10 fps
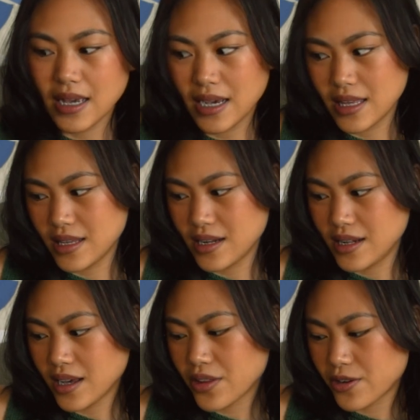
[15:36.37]
And then
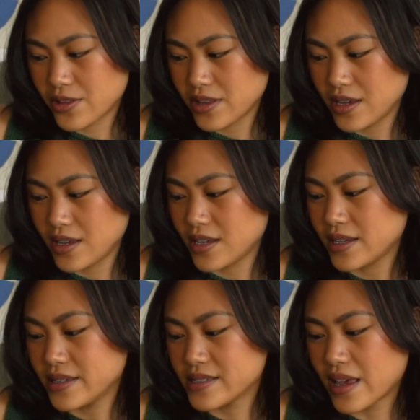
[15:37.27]
another thing
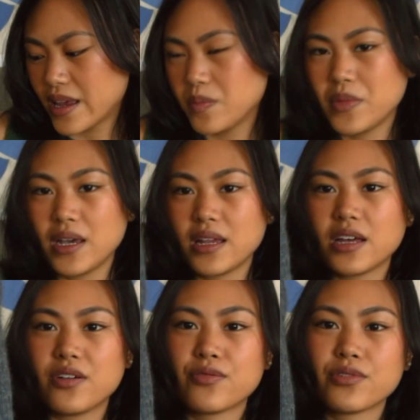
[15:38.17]
is that I made
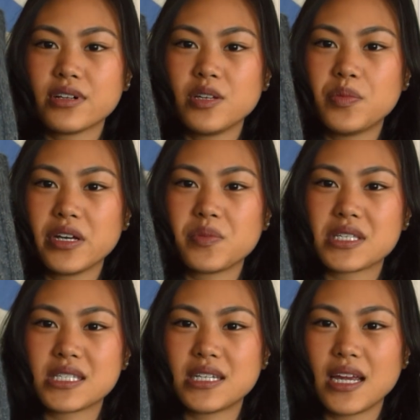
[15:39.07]
a really big
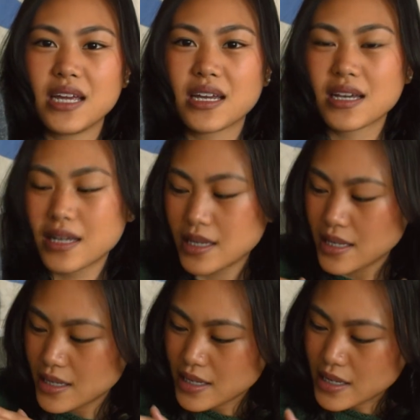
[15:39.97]
mistake.
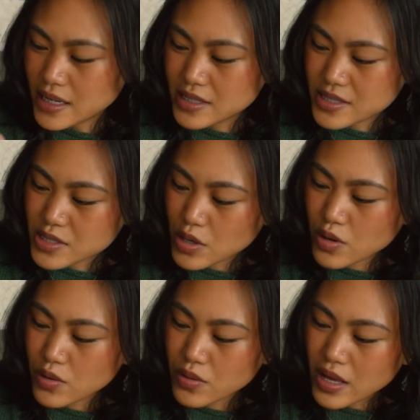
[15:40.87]
And
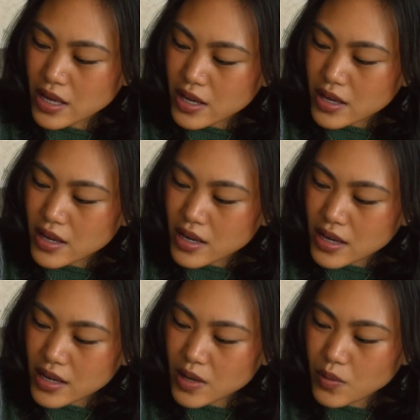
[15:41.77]
so
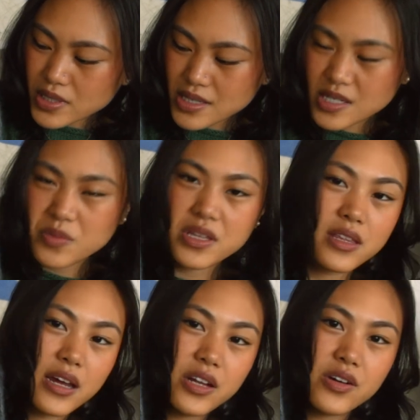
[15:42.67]
it wasn't something
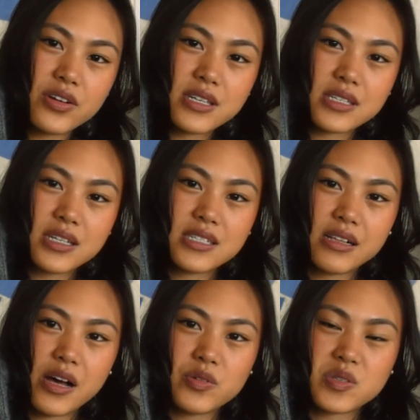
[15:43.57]
that I noticed until
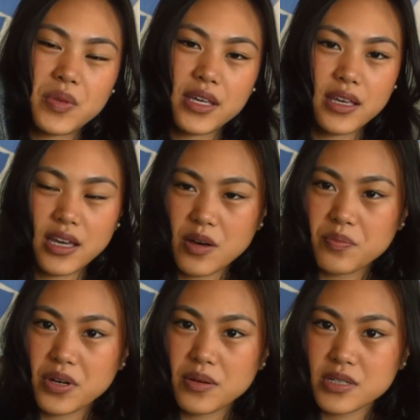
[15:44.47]
I was picking
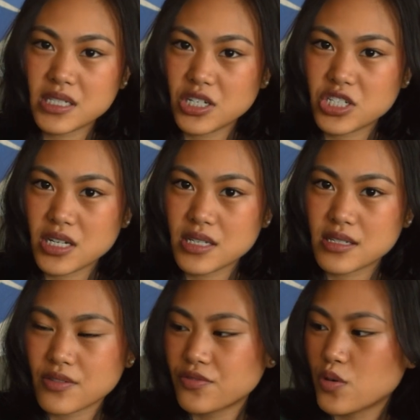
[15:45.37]
up
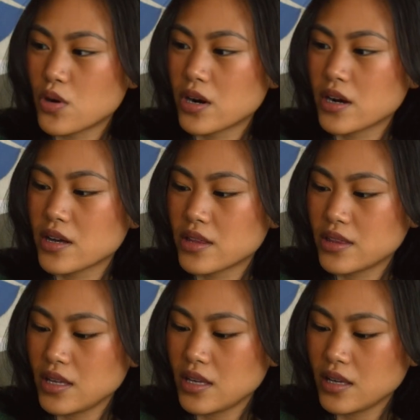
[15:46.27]
stitches for
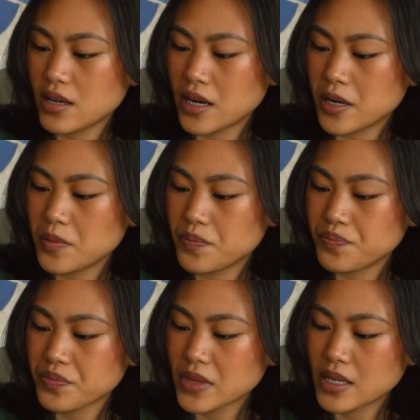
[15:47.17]
the
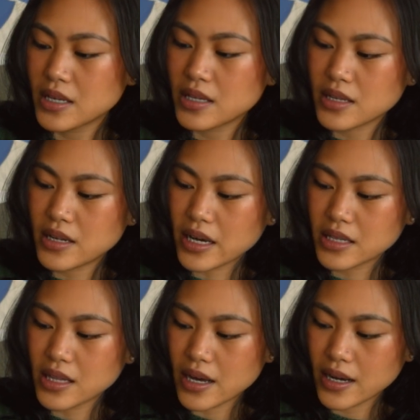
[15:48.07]

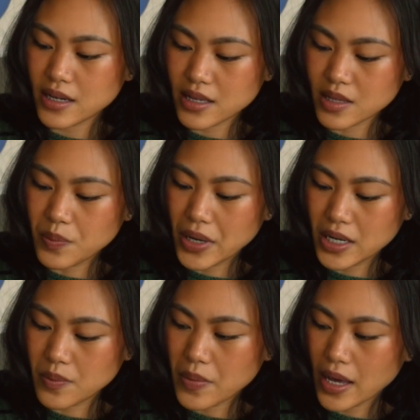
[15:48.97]
neckline and the
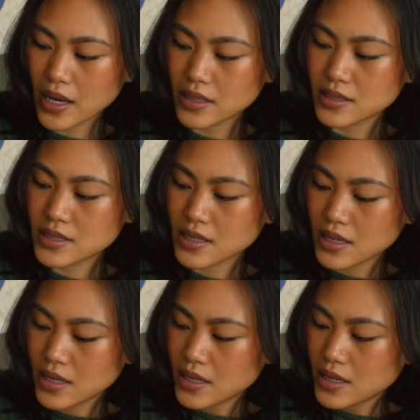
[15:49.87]
button band,
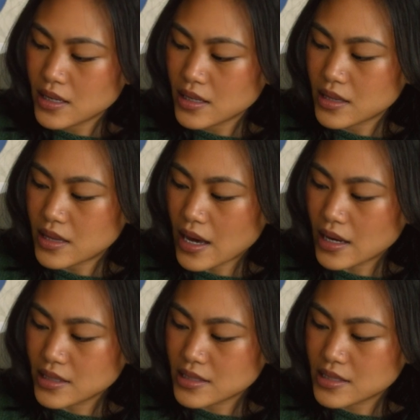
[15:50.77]
that